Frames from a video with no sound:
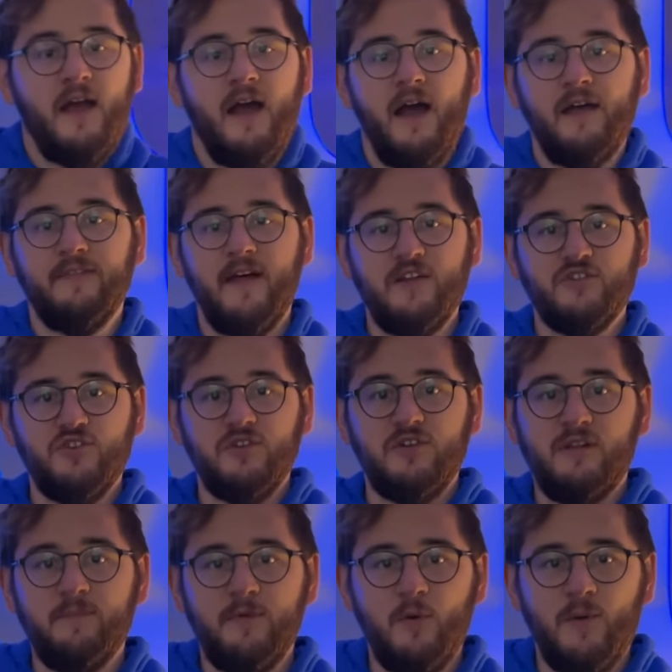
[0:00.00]
and that should
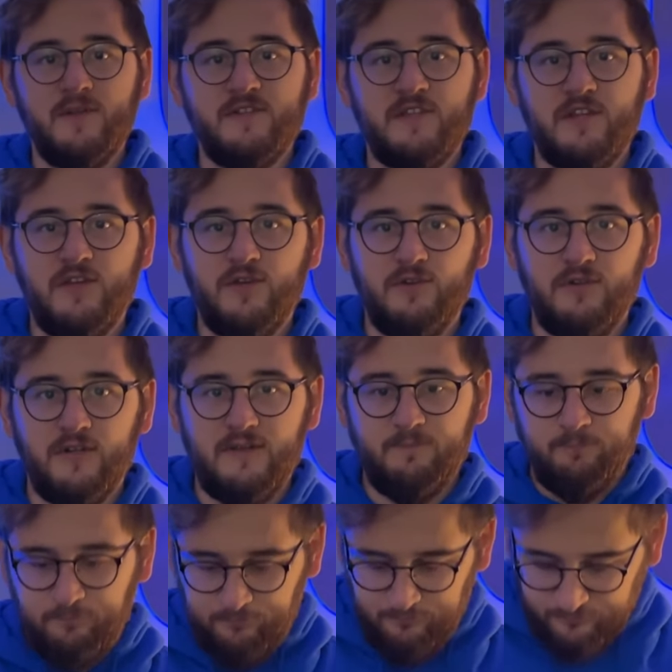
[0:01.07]
clip you in securely.
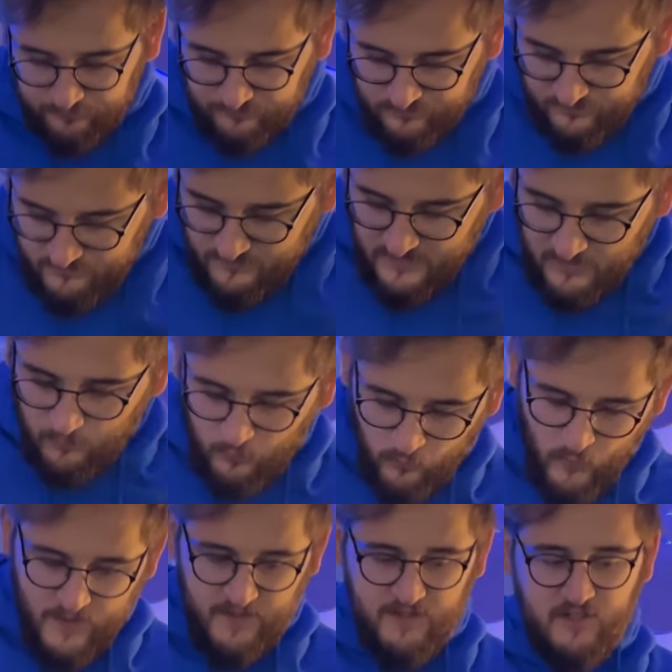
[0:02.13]

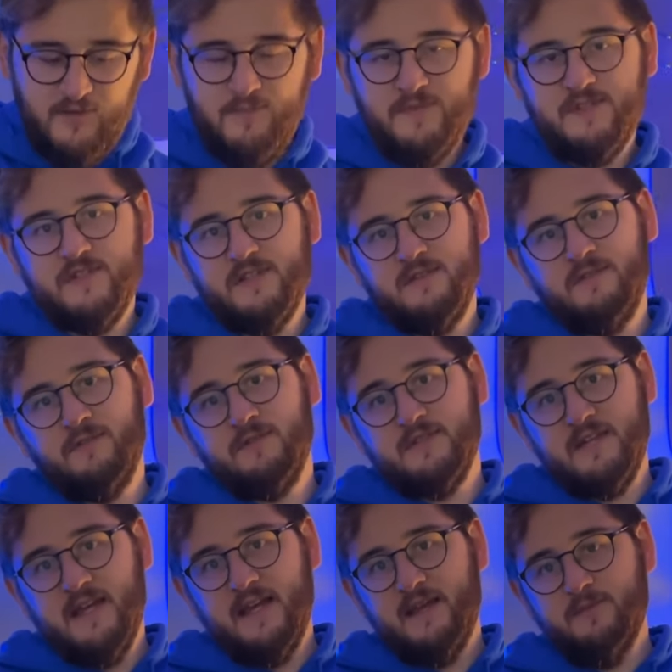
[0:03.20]
When it comes to
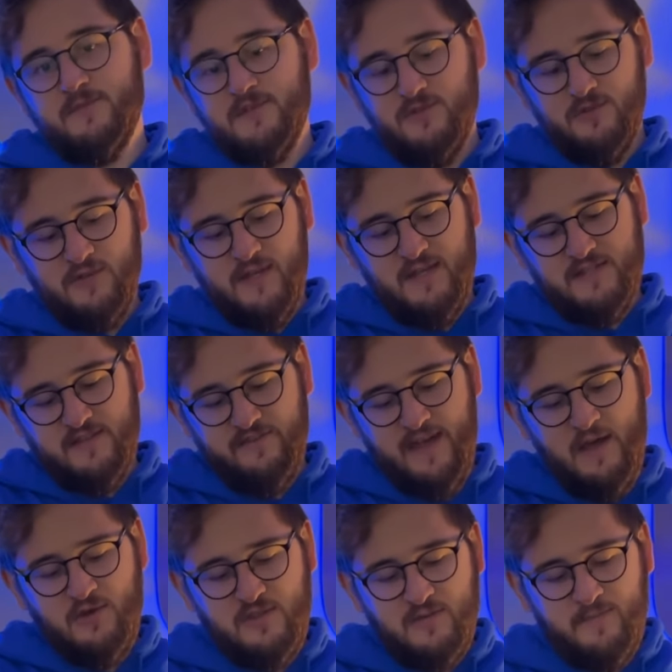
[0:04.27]
time to get yourself out of the